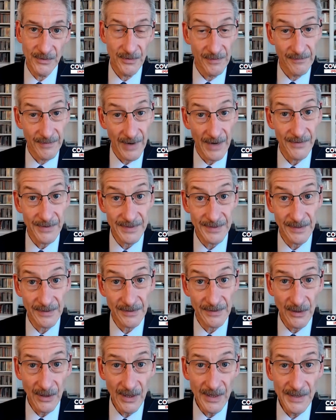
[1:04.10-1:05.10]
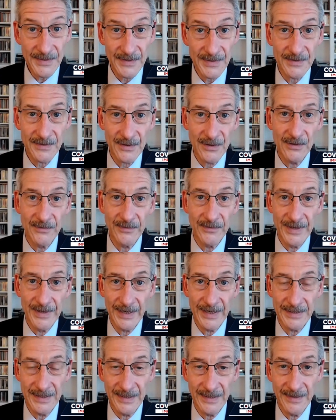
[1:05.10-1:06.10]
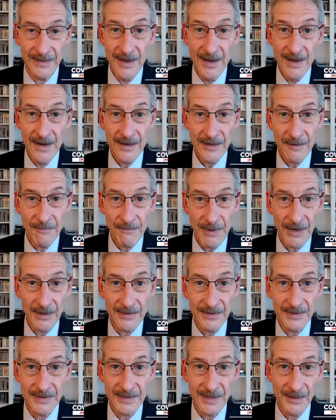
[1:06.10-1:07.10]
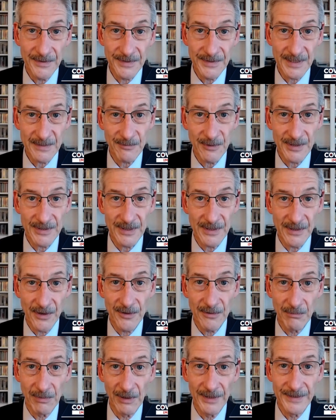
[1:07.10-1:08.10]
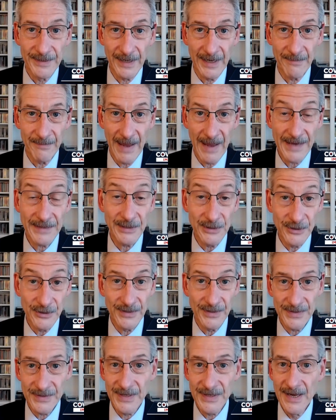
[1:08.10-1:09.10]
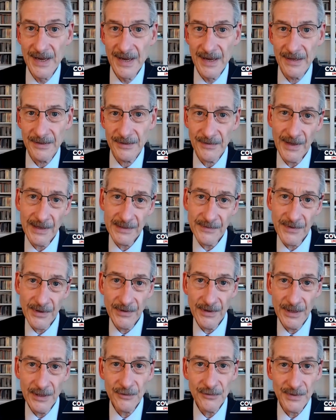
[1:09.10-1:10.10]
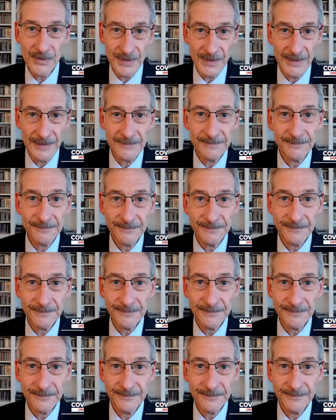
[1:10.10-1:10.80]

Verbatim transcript: 2, the virus that causes COVID 19, compared to cells cells expressing other blood type antigens. And so that's very interesting.